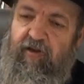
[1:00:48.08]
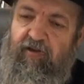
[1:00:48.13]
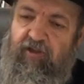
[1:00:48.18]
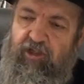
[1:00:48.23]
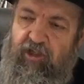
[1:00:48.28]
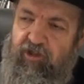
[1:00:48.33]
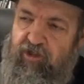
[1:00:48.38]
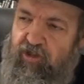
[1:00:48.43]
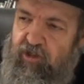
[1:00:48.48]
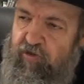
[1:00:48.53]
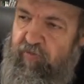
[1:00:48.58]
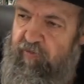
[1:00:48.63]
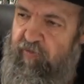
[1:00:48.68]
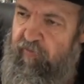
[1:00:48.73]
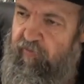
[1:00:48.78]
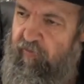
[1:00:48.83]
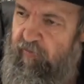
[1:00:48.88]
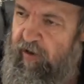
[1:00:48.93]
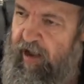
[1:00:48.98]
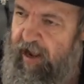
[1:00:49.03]
she should
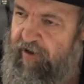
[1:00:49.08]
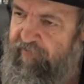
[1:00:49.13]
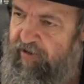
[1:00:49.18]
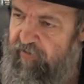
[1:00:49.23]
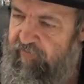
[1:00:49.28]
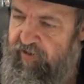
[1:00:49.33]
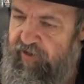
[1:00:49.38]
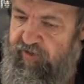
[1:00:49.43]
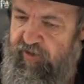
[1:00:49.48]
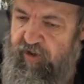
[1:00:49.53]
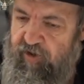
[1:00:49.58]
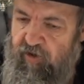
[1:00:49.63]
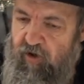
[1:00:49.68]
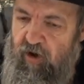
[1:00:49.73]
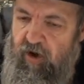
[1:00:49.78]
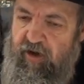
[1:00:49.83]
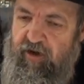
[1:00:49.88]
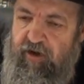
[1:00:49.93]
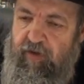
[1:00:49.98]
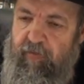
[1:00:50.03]
have everything
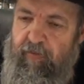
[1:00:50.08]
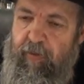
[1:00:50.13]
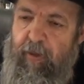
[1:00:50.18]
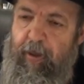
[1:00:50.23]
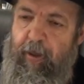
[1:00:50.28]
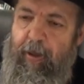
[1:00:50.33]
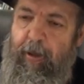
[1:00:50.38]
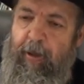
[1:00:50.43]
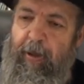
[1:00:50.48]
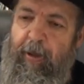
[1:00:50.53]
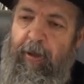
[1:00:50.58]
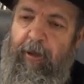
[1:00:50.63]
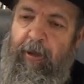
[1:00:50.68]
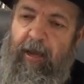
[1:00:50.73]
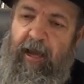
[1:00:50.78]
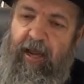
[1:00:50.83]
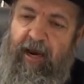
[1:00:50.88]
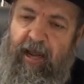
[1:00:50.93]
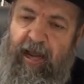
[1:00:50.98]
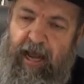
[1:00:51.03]
good
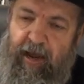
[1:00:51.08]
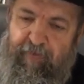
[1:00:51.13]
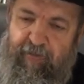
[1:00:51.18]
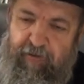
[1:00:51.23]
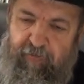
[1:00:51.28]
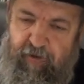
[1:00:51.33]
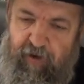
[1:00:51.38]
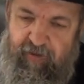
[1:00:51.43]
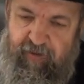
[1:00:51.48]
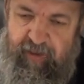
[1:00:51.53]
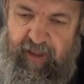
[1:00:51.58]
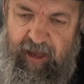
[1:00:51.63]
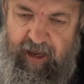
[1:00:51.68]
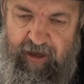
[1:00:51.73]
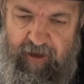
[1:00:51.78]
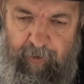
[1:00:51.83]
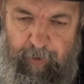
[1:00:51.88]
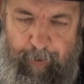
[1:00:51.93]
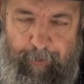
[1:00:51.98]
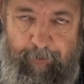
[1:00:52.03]
and a happy
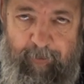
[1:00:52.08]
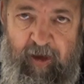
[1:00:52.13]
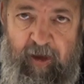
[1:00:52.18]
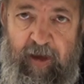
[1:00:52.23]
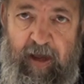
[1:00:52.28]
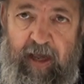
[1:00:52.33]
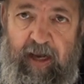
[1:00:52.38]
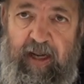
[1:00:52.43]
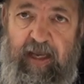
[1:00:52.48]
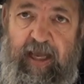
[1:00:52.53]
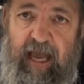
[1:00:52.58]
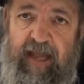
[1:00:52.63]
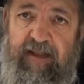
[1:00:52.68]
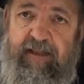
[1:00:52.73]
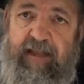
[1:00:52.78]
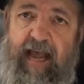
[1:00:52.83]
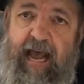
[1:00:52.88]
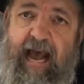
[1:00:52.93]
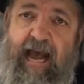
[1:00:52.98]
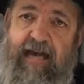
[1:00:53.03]
birthday. And again,
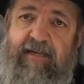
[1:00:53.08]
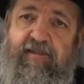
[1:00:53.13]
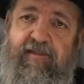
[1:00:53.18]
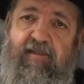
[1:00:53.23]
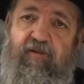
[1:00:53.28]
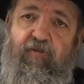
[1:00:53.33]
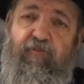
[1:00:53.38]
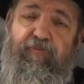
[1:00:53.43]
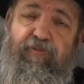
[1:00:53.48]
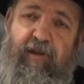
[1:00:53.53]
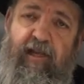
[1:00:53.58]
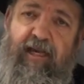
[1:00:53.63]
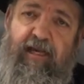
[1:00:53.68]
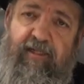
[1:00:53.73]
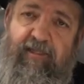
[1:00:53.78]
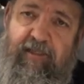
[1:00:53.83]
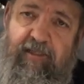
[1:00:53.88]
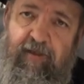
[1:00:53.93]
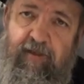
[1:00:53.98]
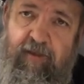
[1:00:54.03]
to ask you,
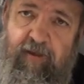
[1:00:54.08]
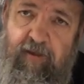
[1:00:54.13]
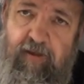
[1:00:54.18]
please